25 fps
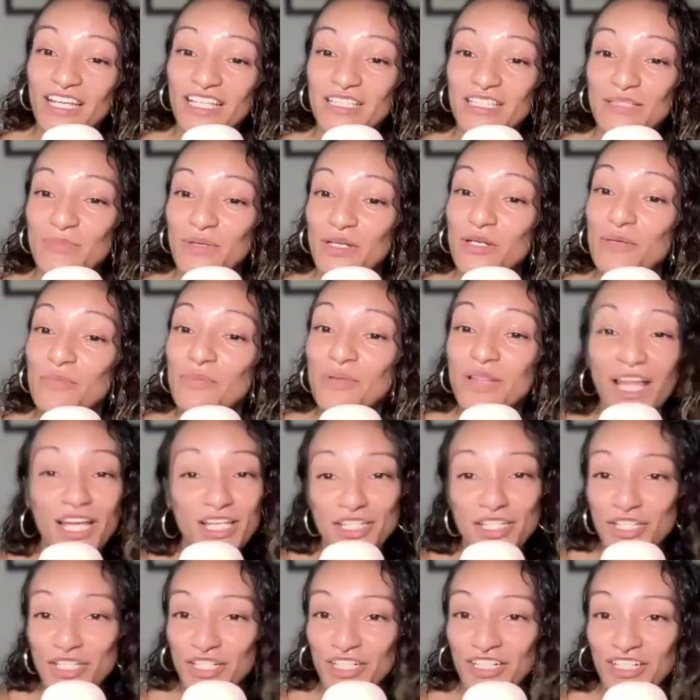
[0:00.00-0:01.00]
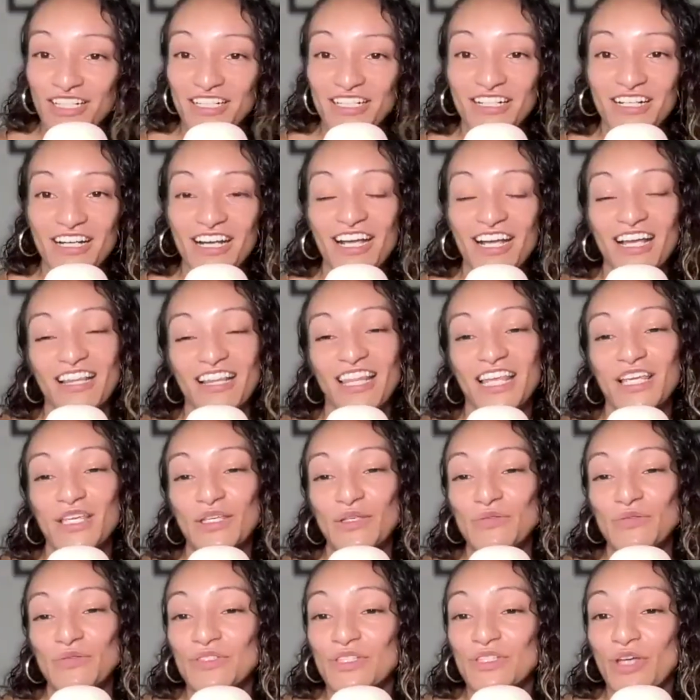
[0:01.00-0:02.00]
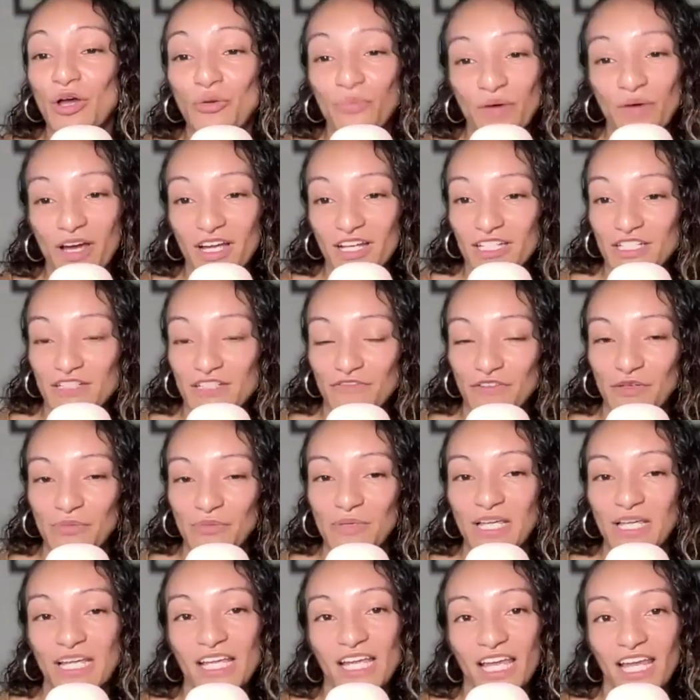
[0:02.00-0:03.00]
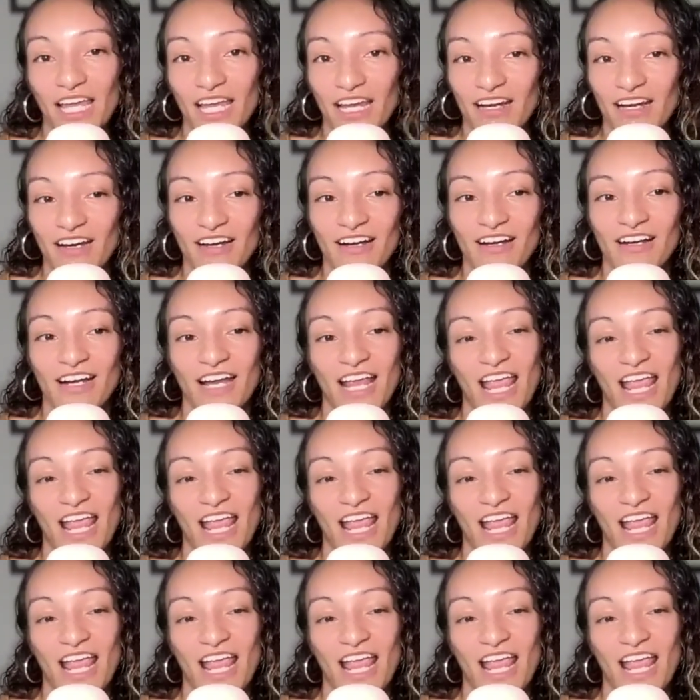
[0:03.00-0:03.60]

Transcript: It's been a pleasure. Thank you so much for being here.